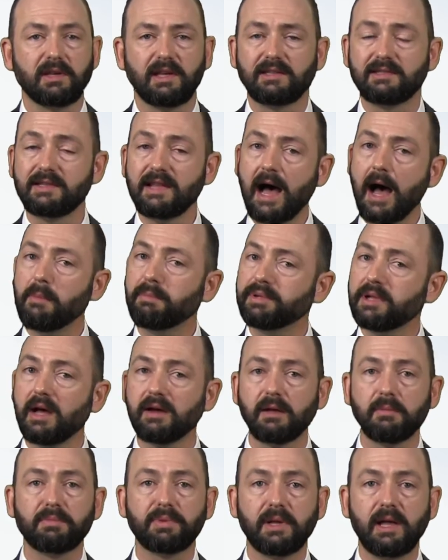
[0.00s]
It's not plug
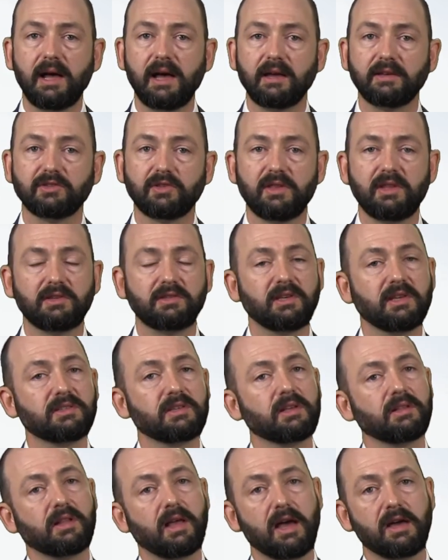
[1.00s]
and play, so this
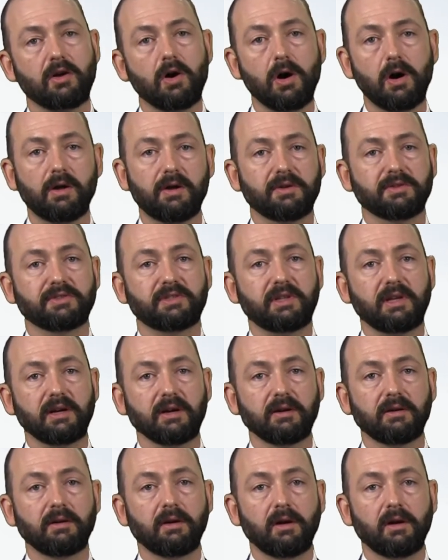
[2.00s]
isn't like auto steer.